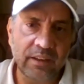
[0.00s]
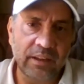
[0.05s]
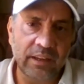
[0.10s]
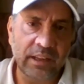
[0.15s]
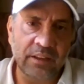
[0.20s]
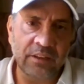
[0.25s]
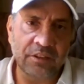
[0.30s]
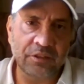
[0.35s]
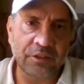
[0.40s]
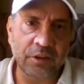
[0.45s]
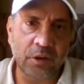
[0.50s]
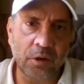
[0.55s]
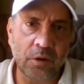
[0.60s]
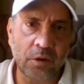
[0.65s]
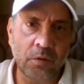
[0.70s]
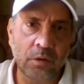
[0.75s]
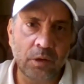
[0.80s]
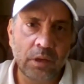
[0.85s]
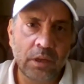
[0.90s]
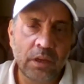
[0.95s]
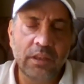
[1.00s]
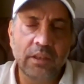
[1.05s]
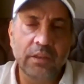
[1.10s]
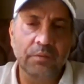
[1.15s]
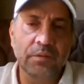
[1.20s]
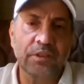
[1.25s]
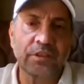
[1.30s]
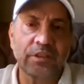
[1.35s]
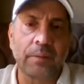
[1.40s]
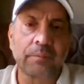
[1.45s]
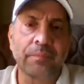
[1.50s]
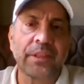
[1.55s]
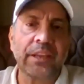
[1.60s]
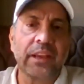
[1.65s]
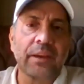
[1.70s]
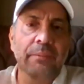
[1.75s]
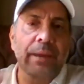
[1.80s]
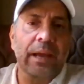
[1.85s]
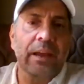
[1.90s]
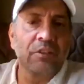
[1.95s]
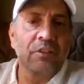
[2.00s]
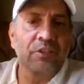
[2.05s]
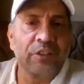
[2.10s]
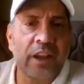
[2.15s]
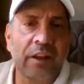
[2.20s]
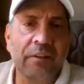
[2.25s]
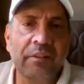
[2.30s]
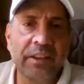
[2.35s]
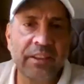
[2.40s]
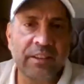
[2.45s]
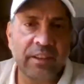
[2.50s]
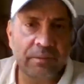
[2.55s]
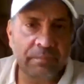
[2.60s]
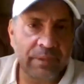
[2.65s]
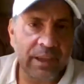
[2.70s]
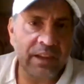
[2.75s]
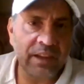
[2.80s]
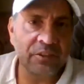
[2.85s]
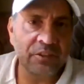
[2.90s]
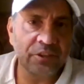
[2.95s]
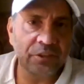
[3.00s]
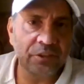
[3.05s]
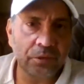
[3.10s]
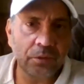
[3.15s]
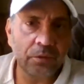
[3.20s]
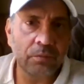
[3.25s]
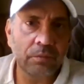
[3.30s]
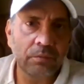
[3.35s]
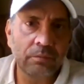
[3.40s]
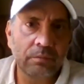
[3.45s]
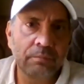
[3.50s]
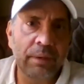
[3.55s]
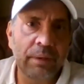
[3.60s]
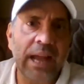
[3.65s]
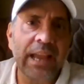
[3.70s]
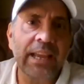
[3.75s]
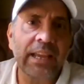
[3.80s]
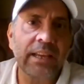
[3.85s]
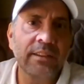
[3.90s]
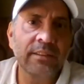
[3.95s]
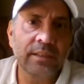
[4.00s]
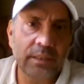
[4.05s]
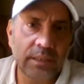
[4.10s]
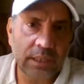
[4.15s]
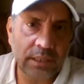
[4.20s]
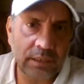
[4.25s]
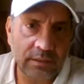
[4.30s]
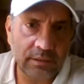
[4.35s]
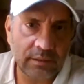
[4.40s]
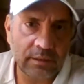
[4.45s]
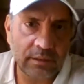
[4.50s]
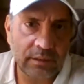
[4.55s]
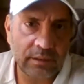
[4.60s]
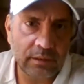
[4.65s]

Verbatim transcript: And mm so there was something about Jerry that made you buy into this.